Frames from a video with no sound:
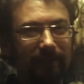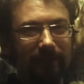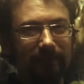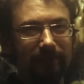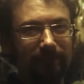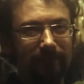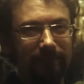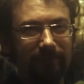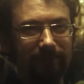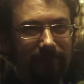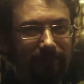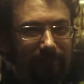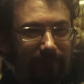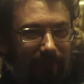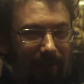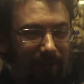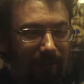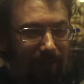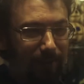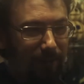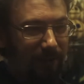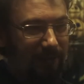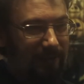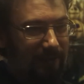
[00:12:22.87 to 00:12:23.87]
and
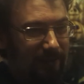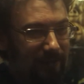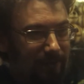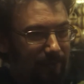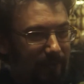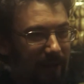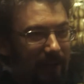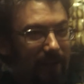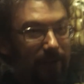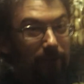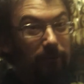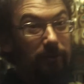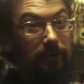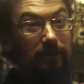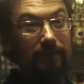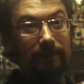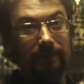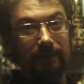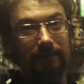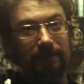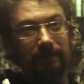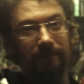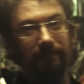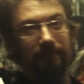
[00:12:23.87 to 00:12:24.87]
very much in demand. It wouldn't have
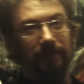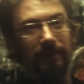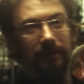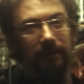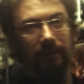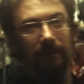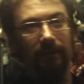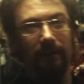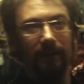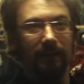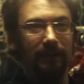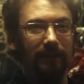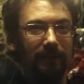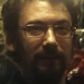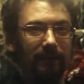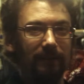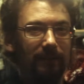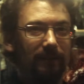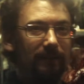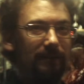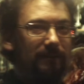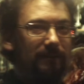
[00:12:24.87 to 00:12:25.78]
even fit on their